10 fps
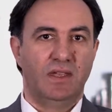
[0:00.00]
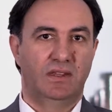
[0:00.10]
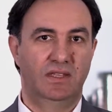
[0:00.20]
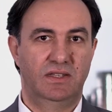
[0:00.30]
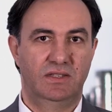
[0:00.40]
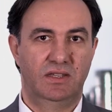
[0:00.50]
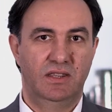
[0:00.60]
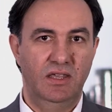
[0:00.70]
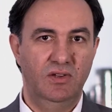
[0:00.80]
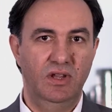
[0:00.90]
This is the
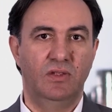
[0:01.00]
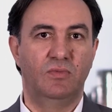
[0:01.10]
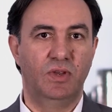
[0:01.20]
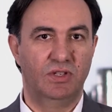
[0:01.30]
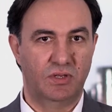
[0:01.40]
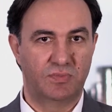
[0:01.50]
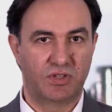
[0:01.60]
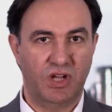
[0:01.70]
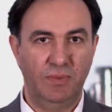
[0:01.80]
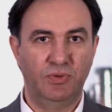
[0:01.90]
theory we
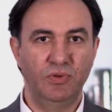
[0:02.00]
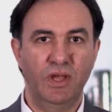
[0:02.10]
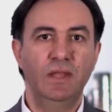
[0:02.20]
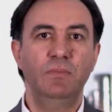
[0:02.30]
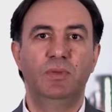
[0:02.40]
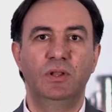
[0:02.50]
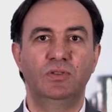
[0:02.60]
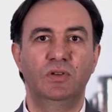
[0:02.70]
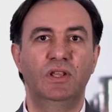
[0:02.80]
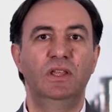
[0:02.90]
subscribe to and build
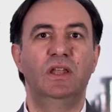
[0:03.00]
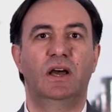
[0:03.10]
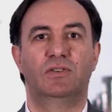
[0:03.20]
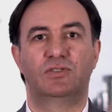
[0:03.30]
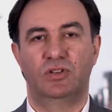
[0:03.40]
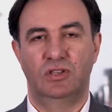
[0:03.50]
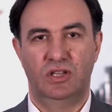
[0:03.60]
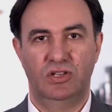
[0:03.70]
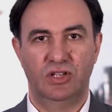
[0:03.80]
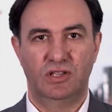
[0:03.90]
on in our
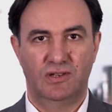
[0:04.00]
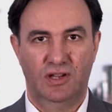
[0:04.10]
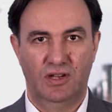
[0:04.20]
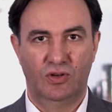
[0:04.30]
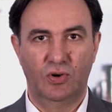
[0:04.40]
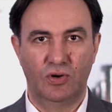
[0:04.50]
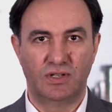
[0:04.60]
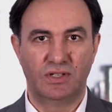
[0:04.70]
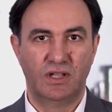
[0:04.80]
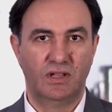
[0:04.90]
strategic training
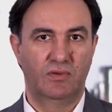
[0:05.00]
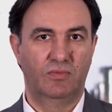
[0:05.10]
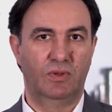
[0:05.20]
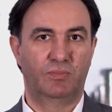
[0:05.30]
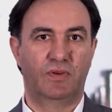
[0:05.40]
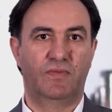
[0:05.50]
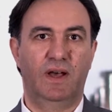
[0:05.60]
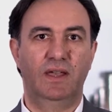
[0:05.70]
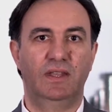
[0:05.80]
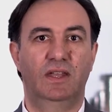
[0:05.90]
course. We'll
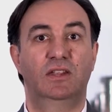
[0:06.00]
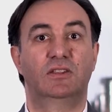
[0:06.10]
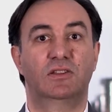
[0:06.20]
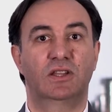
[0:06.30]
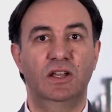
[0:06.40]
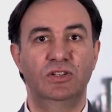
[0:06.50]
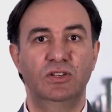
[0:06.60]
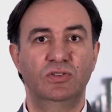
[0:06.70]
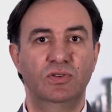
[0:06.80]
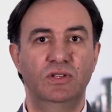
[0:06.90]
provide an
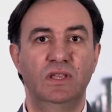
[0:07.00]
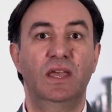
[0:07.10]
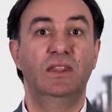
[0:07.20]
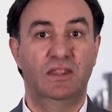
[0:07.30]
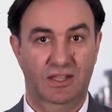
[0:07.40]
introduction to it at